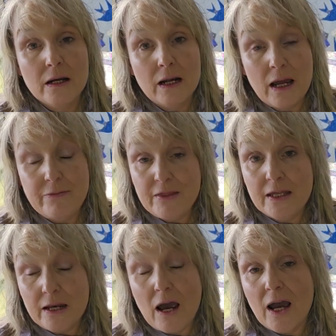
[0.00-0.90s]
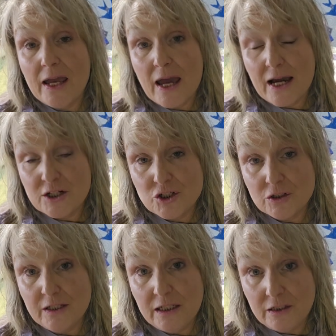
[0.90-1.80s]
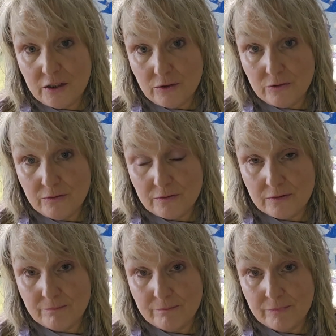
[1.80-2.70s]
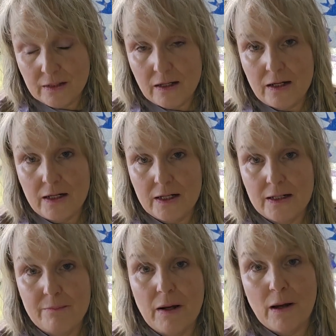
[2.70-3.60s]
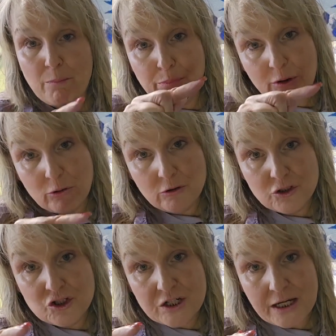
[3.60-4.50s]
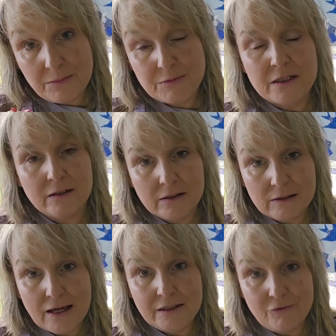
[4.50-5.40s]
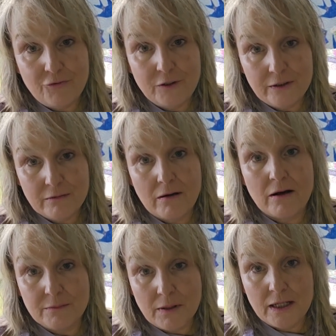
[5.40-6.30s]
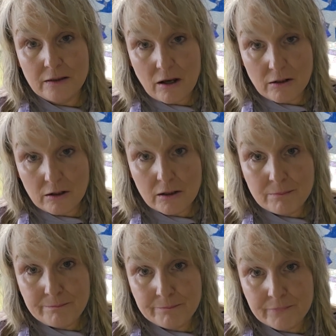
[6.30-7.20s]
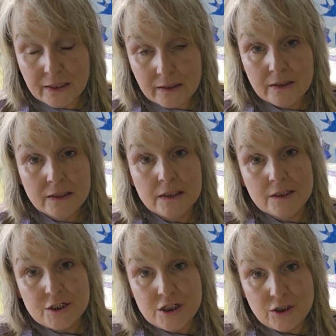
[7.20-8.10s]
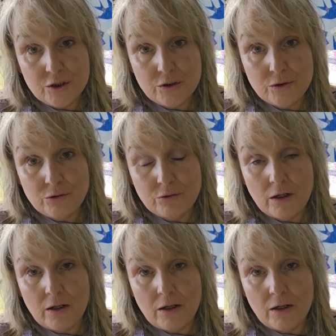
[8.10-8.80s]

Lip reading: and then I actually used a bowl-shaped glide foot on my long arm to